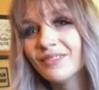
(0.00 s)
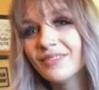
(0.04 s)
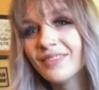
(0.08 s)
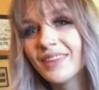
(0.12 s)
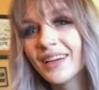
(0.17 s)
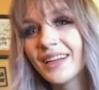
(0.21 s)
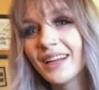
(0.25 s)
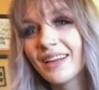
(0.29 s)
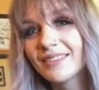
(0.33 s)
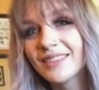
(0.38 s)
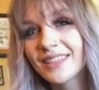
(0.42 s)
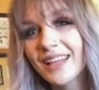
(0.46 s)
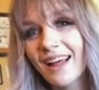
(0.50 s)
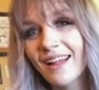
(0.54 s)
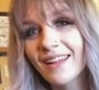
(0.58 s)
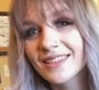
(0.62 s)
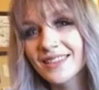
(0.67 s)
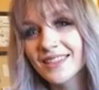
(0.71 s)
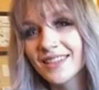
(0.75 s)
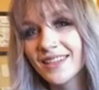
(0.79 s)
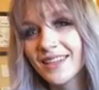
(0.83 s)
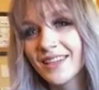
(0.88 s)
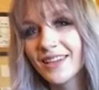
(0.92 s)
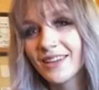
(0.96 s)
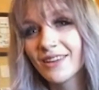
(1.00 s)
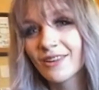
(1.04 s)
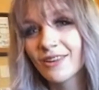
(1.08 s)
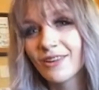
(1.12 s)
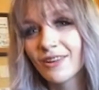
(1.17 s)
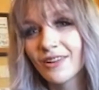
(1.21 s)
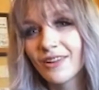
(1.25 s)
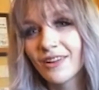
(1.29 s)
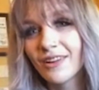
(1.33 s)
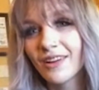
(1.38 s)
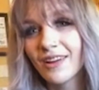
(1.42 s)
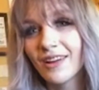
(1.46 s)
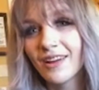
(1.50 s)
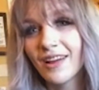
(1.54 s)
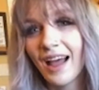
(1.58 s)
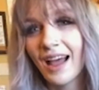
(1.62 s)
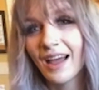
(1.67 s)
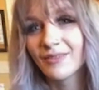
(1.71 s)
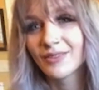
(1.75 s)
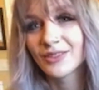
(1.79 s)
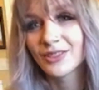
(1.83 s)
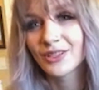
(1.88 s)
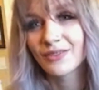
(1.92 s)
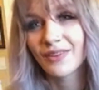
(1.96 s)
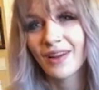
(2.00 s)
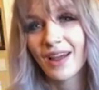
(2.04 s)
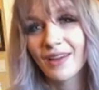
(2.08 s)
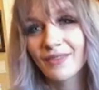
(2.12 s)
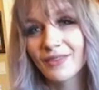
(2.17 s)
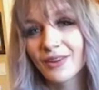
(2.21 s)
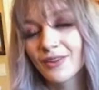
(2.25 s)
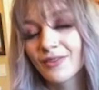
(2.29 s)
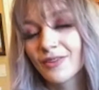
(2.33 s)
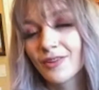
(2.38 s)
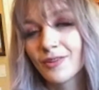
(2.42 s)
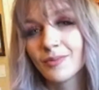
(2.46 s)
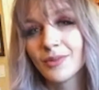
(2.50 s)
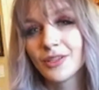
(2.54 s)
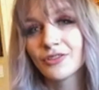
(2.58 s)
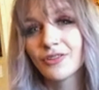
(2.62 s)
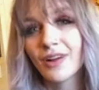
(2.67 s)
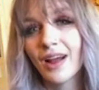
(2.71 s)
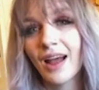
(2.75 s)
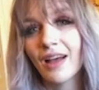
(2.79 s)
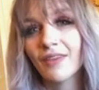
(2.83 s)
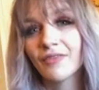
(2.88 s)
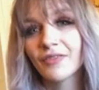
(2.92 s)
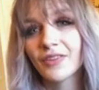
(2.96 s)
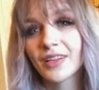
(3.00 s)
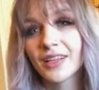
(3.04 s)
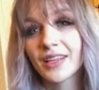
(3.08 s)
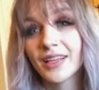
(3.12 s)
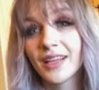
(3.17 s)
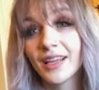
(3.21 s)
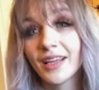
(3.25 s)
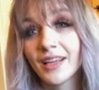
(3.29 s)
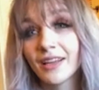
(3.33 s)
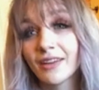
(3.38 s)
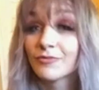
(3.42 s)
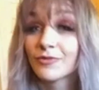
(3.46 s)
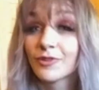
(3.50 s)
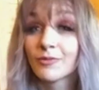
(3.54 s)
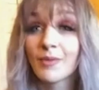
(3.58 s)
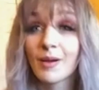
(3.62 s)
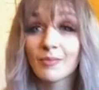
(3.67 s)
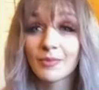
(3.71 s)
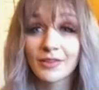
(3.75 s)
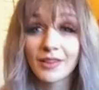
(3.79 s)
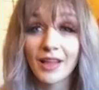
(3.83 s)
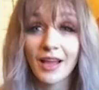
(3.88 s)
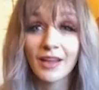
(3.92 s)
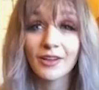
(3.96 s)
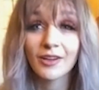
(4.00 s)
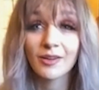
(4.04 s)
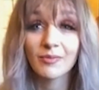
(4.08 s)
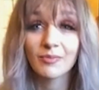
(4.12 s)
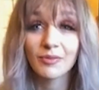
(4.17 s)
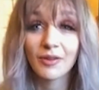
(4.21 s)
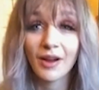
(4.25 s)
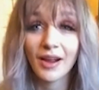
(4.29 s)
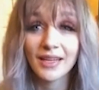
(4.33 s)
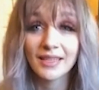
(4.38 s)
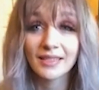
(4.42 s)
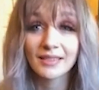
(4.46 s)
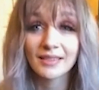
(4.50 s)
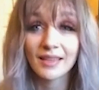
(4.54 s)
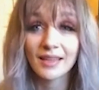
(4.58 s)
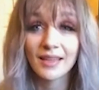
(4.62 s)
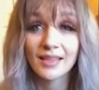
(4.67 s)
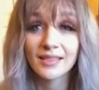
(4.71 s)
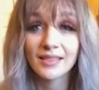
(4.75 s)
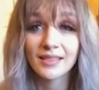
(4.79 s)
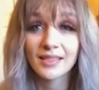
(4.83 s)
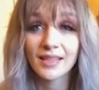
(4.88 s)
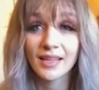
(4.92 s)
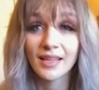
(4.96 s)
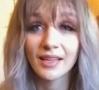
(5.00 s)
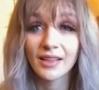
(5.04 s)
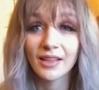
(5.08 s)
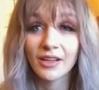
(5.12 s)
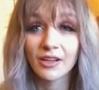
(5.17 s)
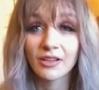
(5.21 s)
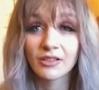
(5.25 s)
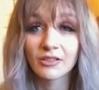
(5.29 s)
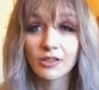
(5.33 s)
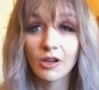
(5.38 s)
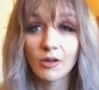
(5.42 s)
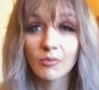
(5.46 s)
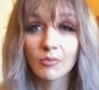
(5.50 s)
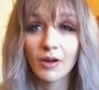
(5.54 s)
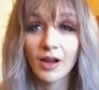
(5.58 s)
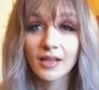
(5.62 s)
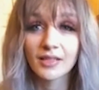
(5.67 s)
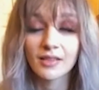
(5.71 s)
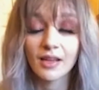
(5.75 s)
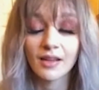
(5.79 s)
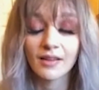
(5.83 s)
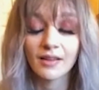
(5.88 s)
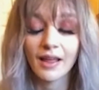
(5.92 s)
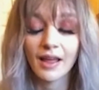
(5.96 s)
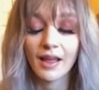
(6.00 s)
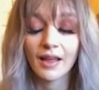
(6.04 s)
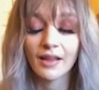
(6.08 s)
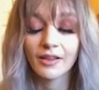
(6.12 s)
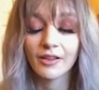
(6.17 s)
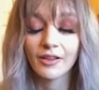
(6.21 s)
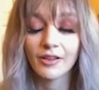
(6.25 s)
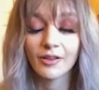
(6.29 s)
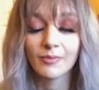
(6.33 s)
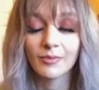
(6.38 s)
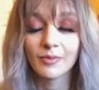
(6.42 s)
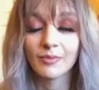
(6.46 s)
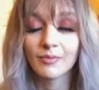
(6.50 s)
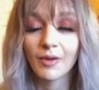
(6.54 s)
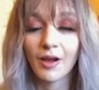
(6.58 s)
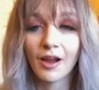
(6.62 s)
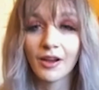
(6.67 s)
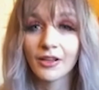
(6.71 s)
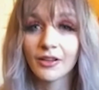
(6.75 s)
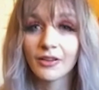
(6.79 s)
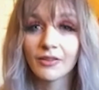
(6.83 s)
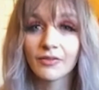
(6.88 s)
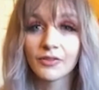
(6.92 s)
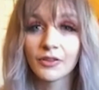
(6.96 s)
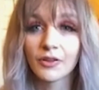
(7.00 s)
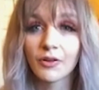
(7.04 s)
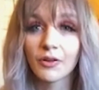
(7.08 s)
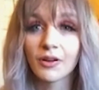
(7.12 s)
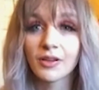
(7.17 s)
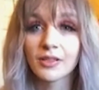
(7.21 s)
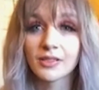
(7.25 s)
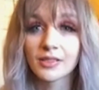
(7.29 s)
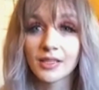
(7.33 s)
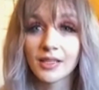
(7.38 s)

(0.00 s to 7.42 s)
My name is Allison Heagle. I'm a survivor of human trafficking. Remember that you're priceless and there's no price on that human body of yours.